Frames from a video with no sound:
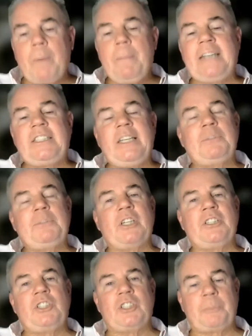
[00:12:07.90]
makes him
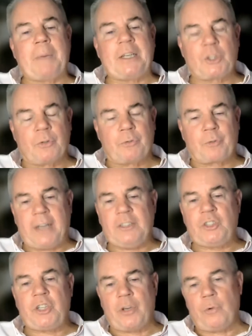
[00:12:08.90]
such a special
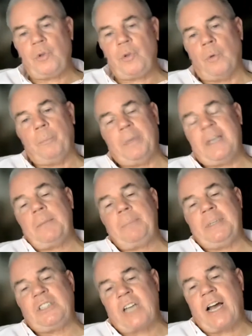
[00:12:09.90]
friend to you, too,
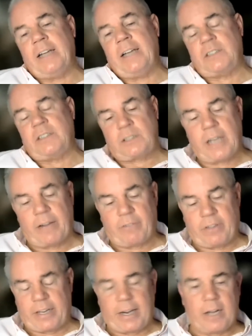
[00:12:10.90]
besides
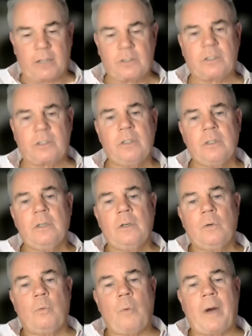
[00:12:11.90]
everything else?
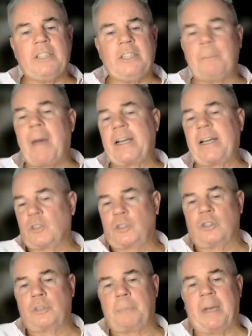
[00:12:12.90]
Why is Michael
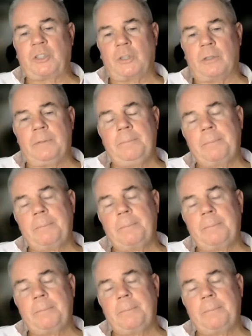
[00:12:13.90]
so special?